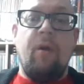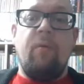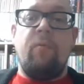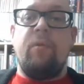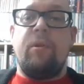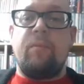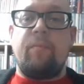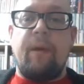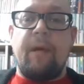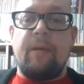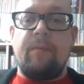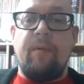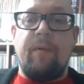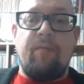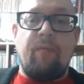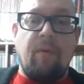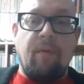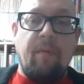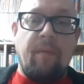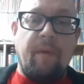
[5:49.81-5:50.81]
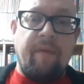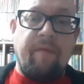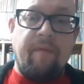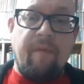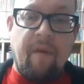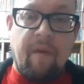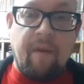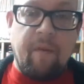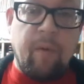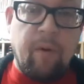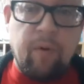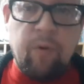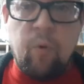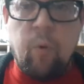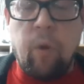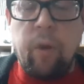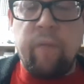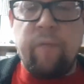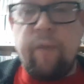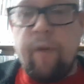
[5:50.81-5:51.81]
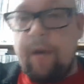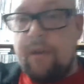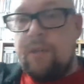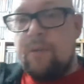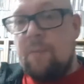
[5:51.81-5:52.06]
which makes me probably very well qualified